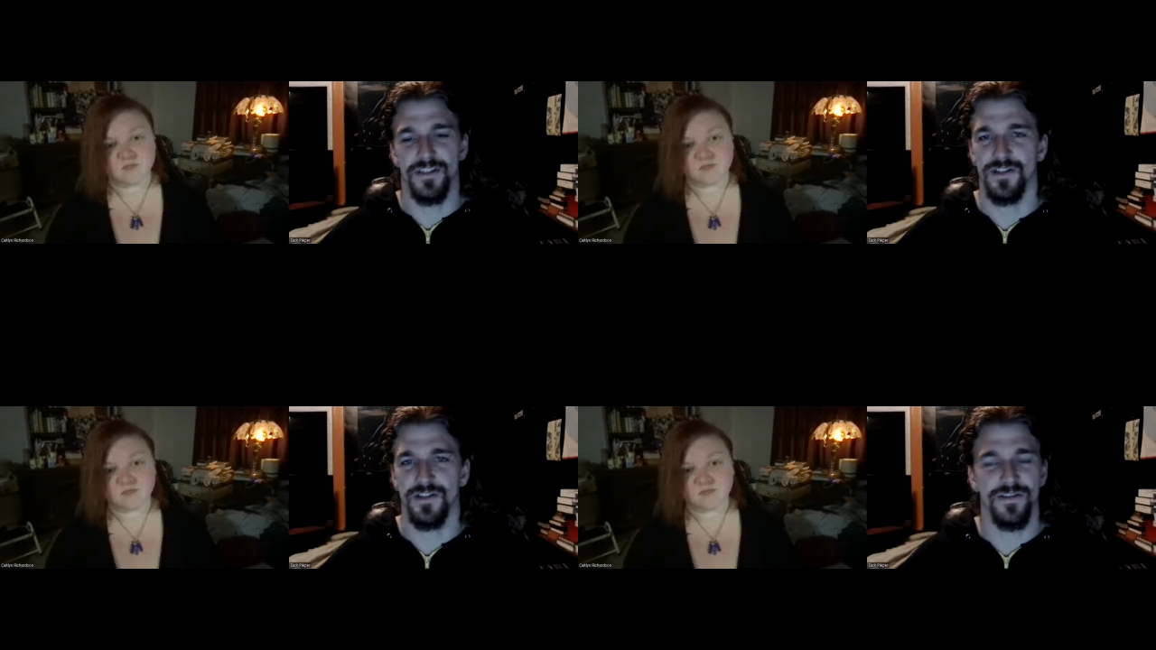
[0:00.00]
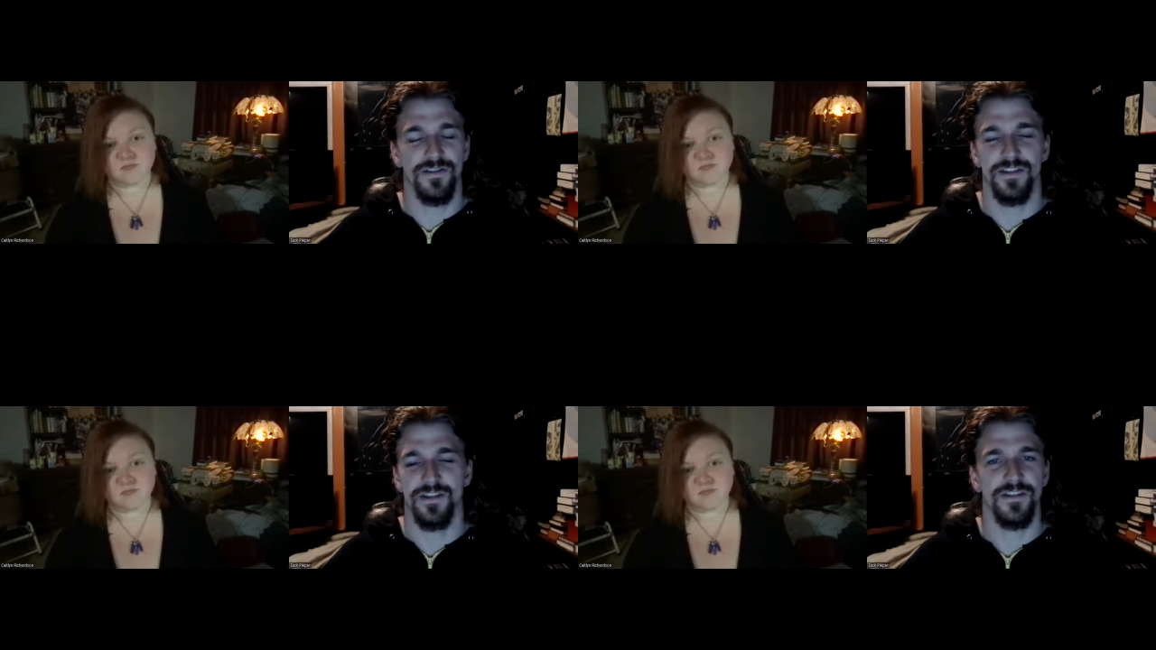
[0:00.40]
Speaker 1: This
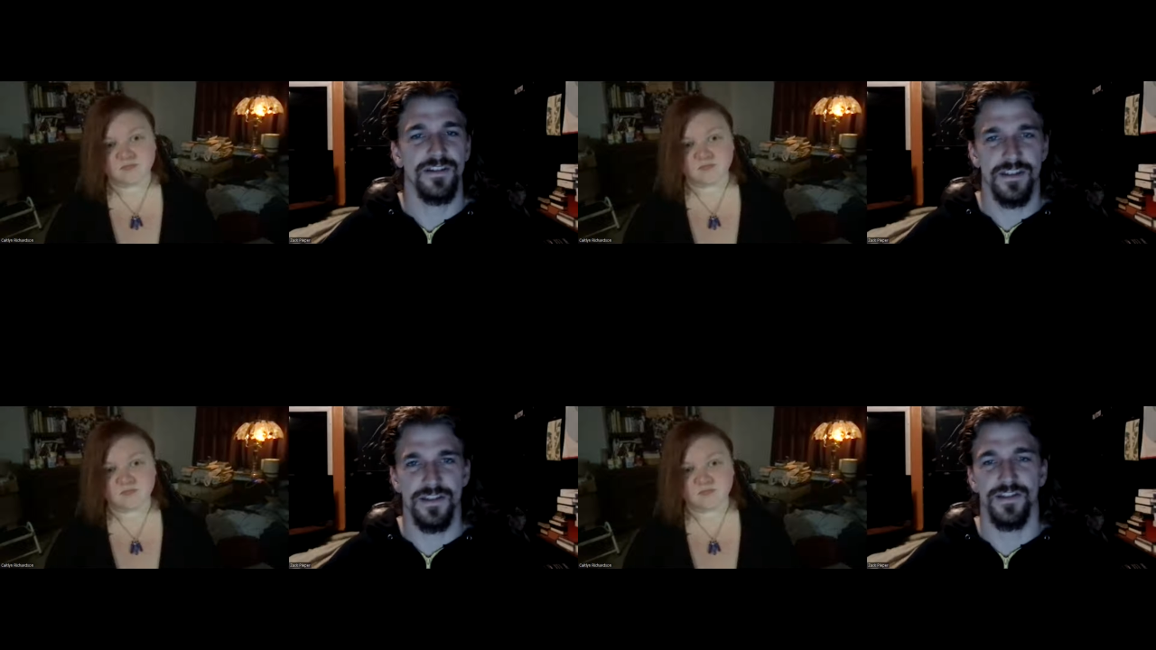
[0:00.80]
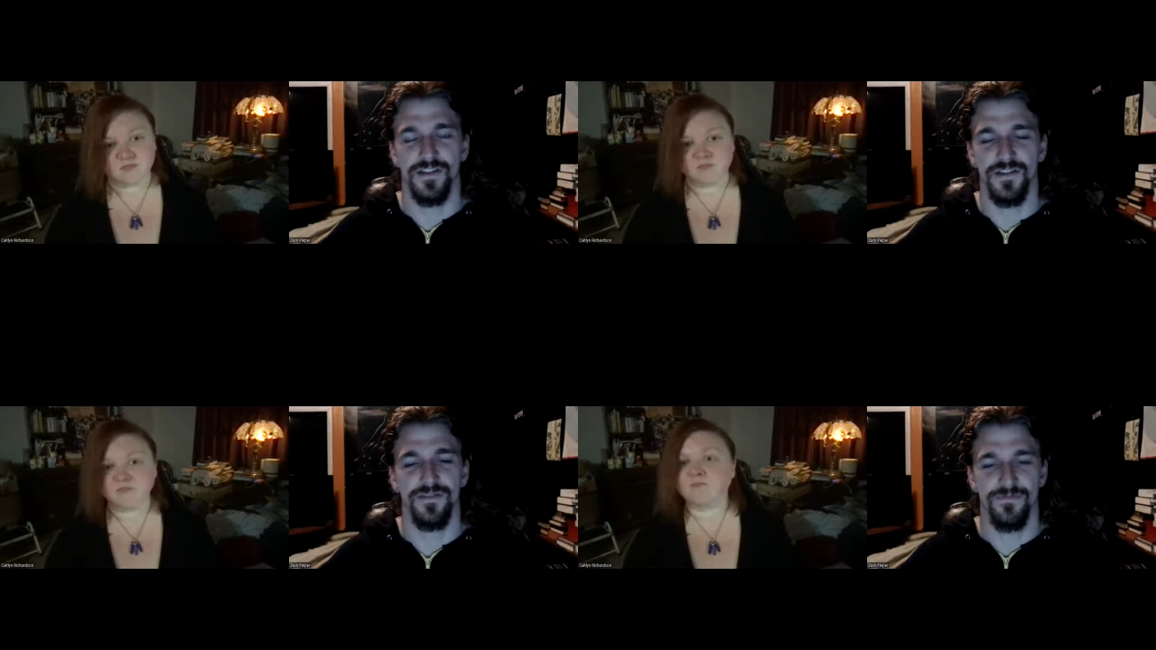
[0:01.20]
is this
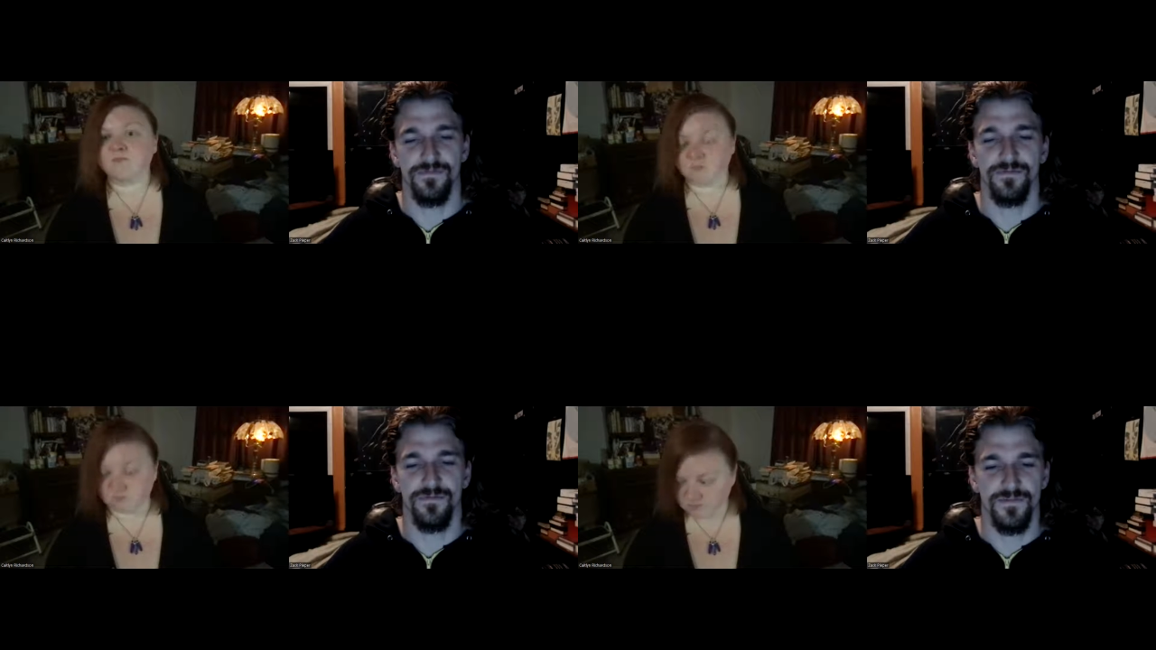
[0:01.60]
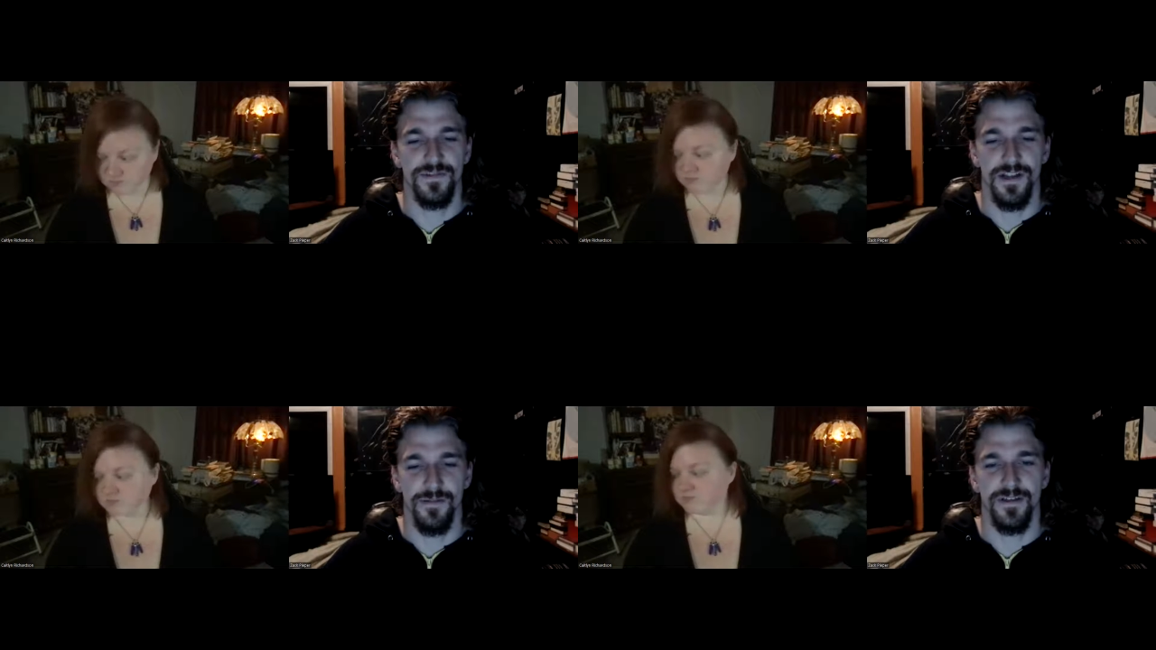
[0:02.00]
is
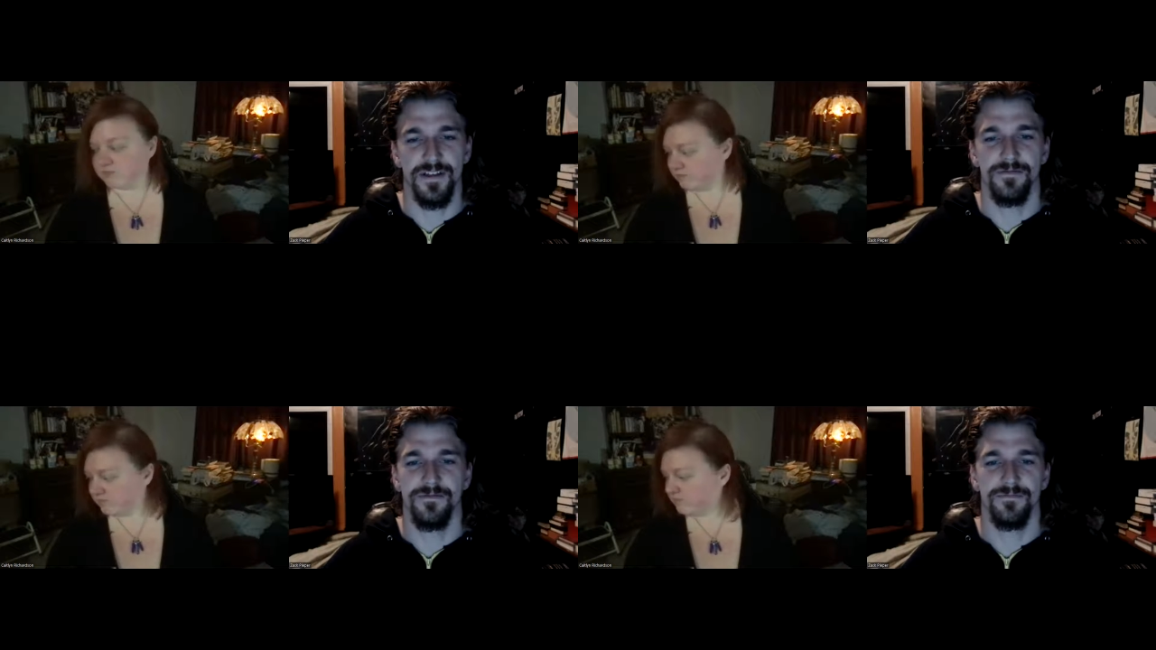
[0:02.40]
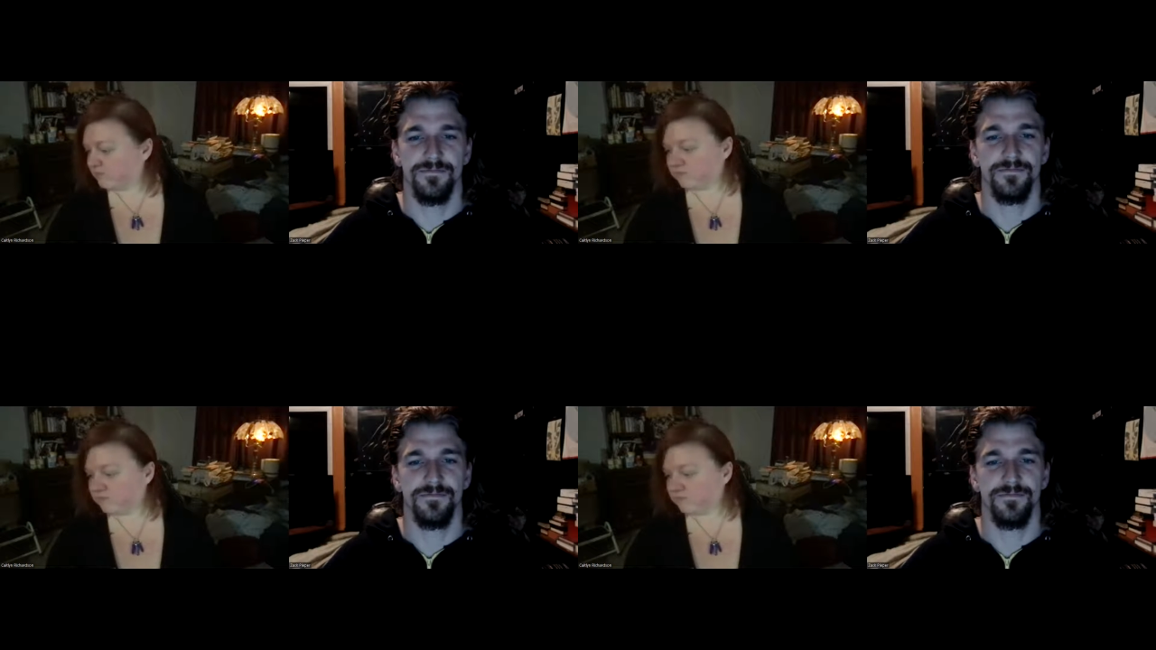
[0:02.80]
something.